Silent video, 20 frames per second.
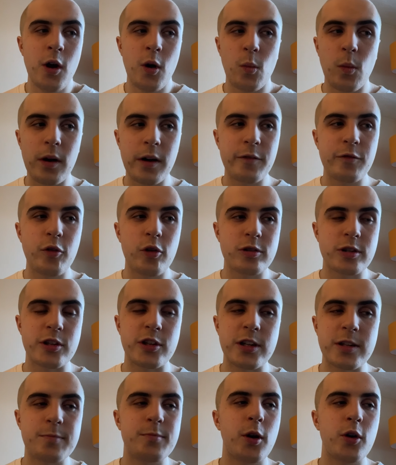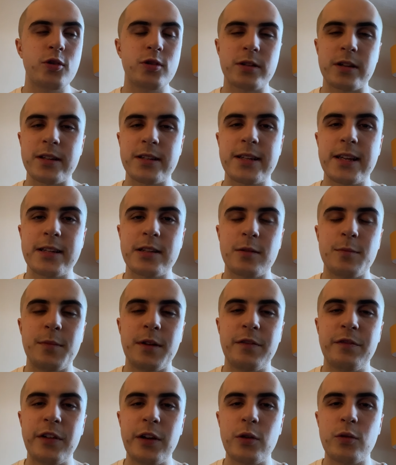one of Norwich's most consistent
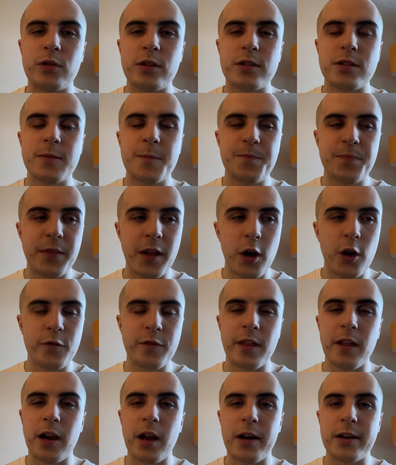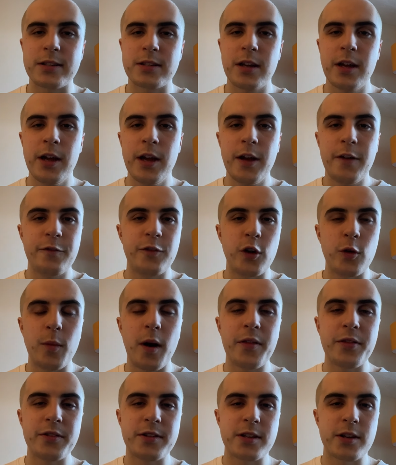midfielders over the last few
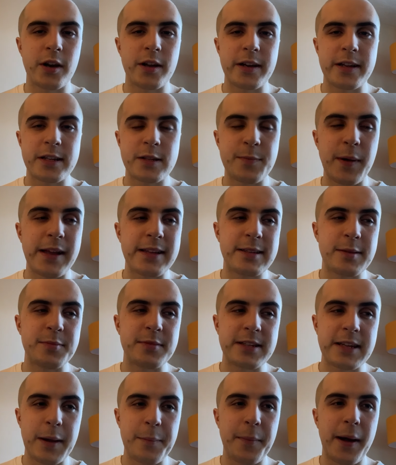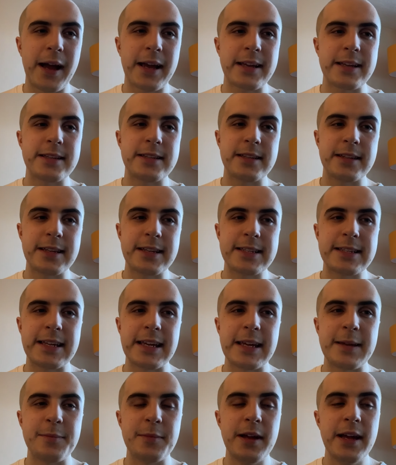months, and I'd expect him to get back into this
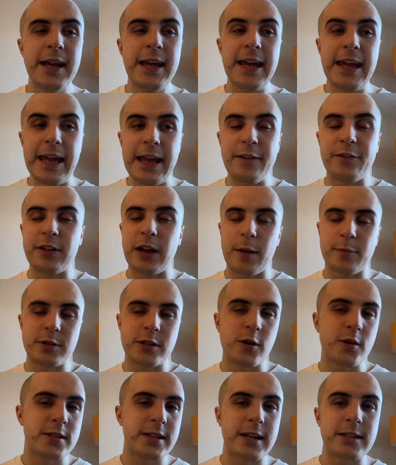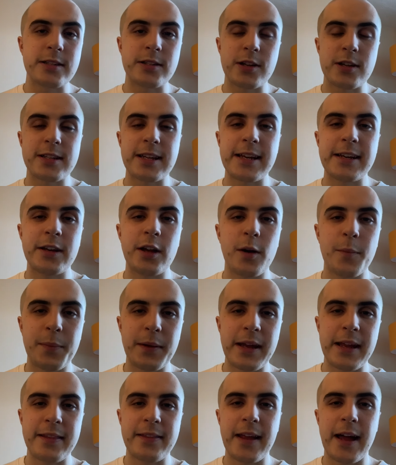team if Gabriel Sara does end up
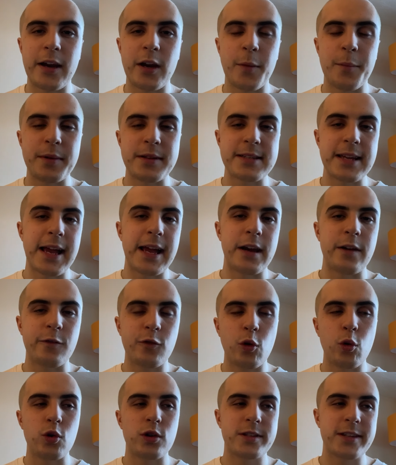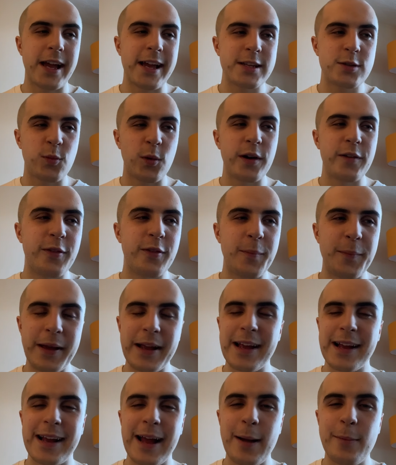in that number 10. Of course, that's one
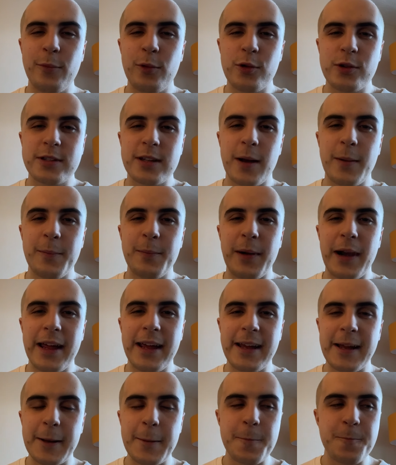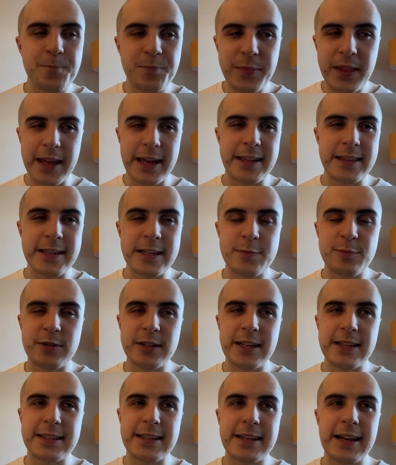bigger gambles that I'm playing in this
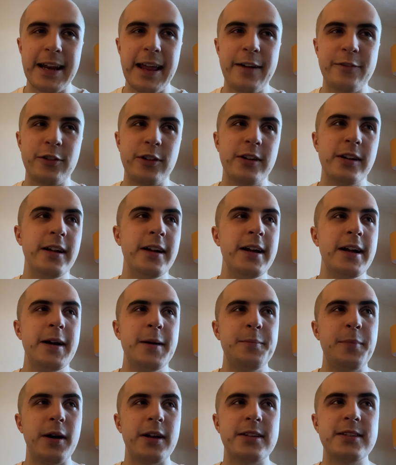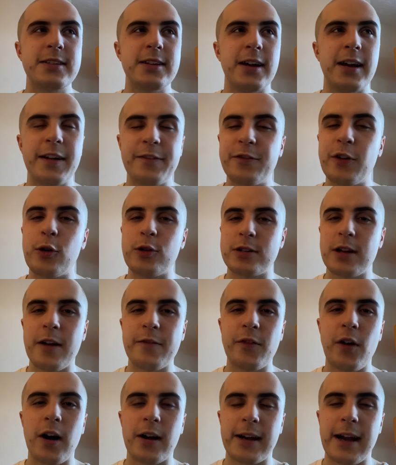predicted 11, but uh, it feels like
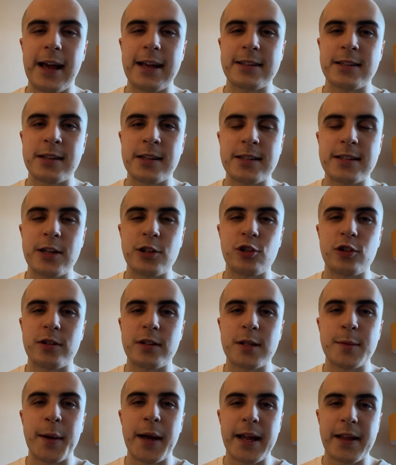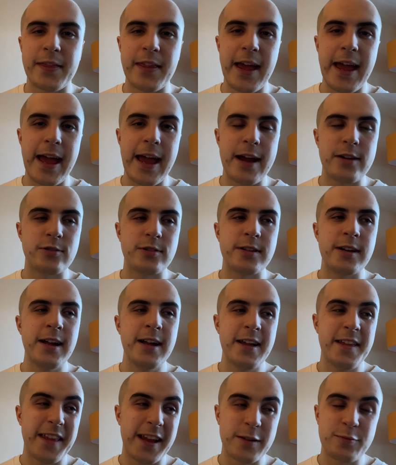Wagner has a decision to make there, and
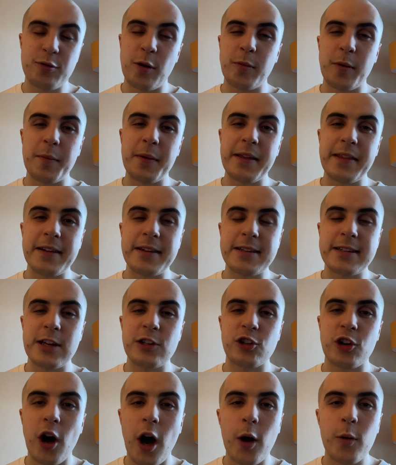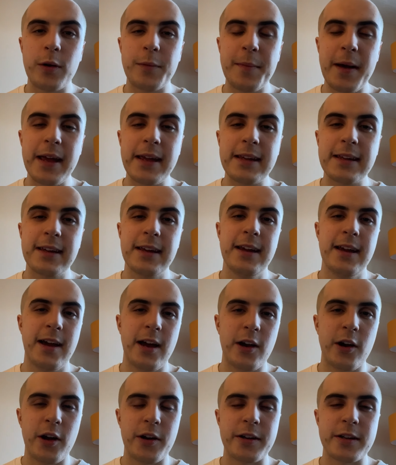that's probably the decision I would make
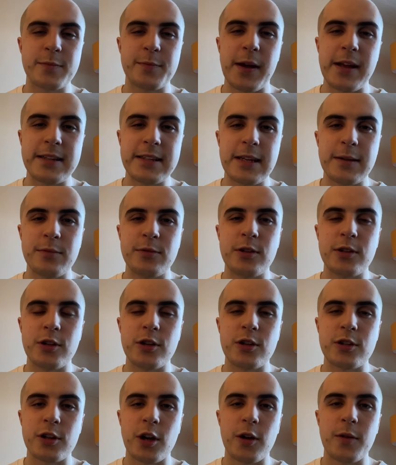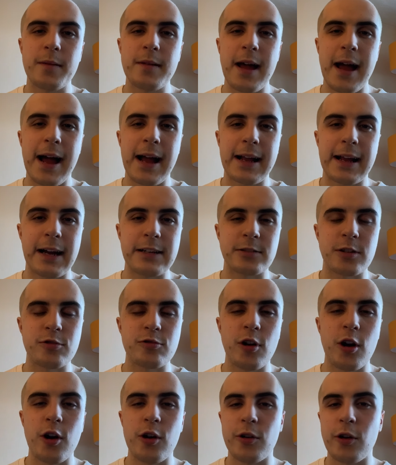and I'd expect him to do so at Carrow
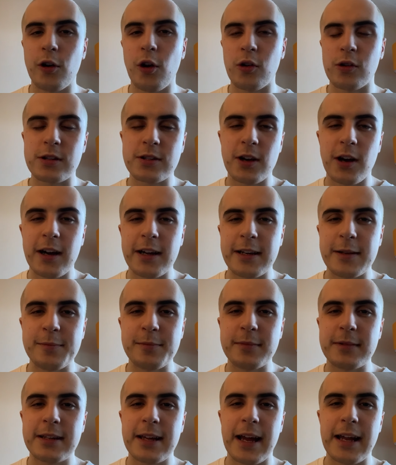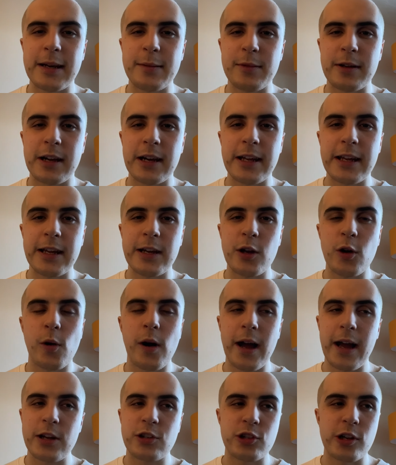Road. Alongside him, Kenny McLean, who
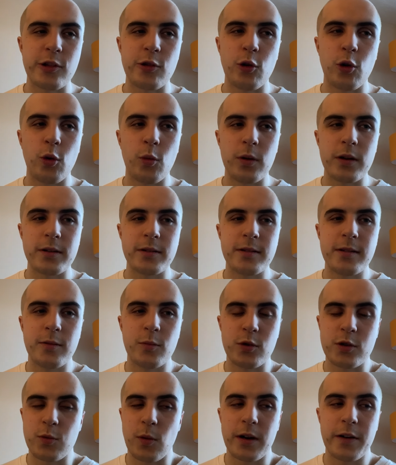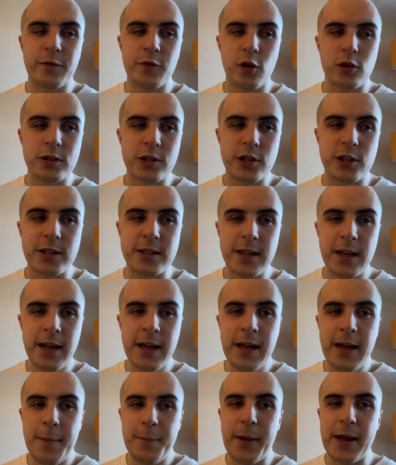I actually thought was one of Norwich's
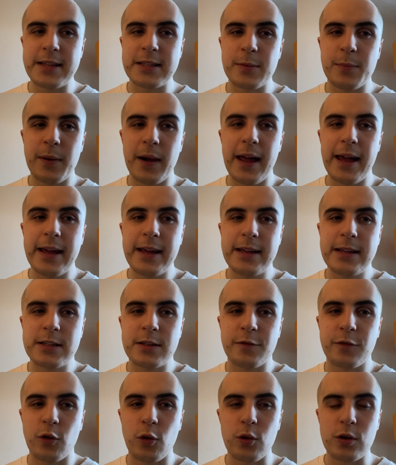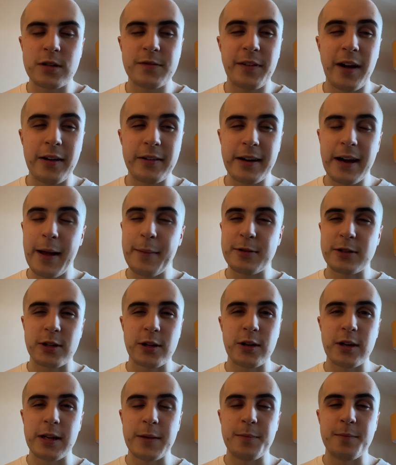better players, of course, found an
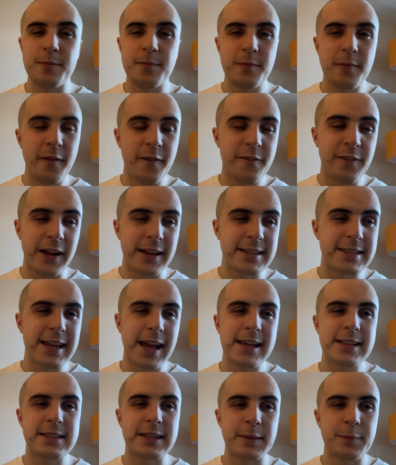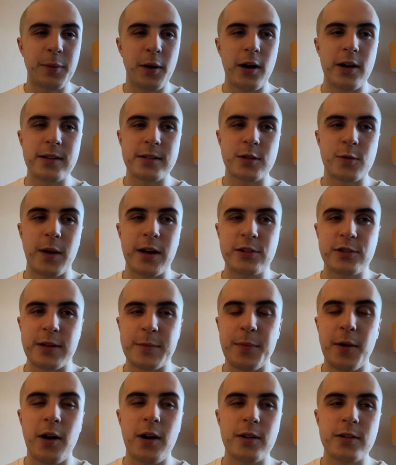absolutely fantastic pass to Ashley
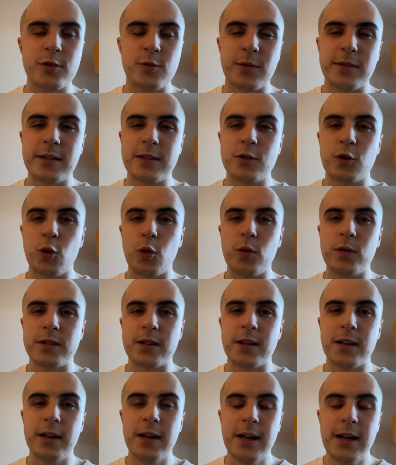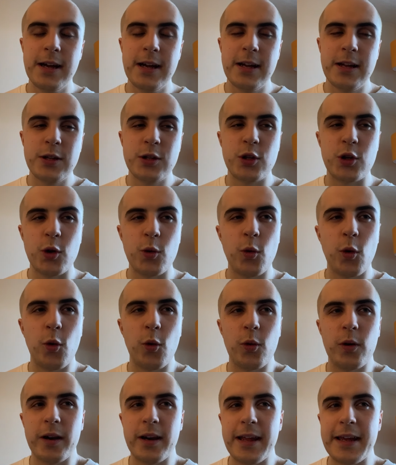Barnes when the score was at two
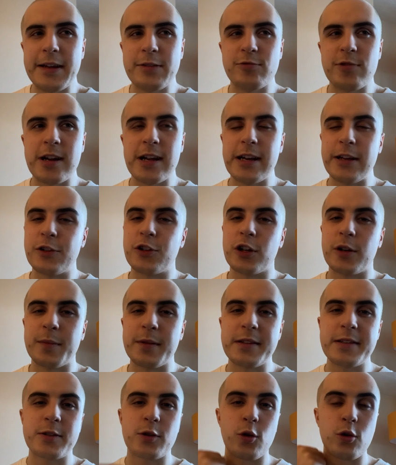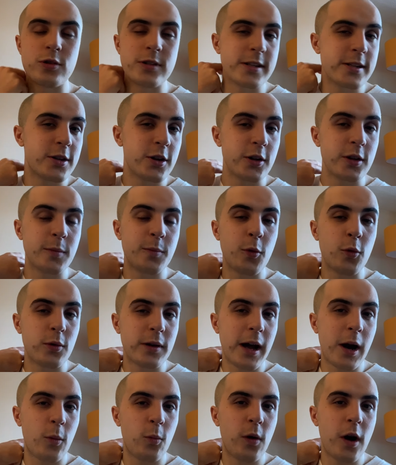all and he really should have been scoring. Took the ball
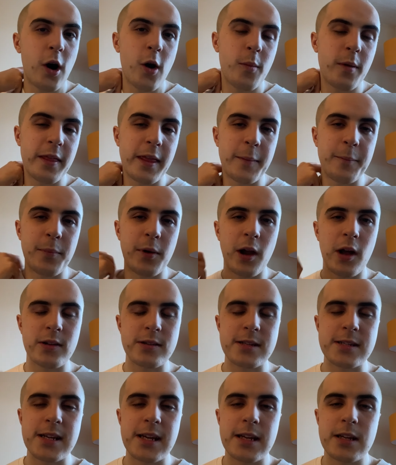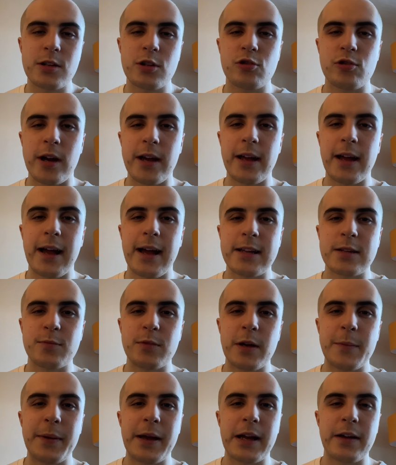down well, but then planted it straight at
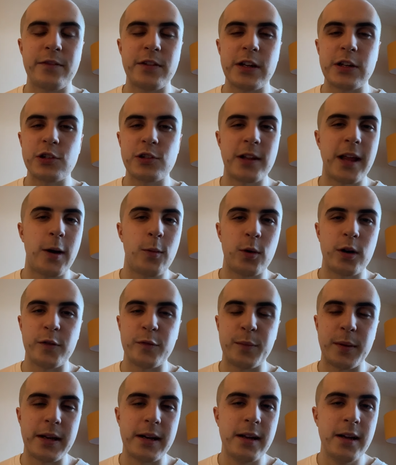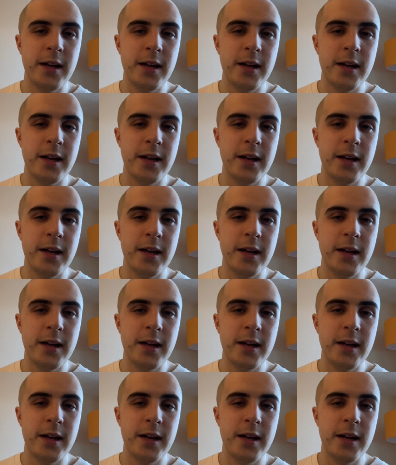Asmir Begovic and that would have been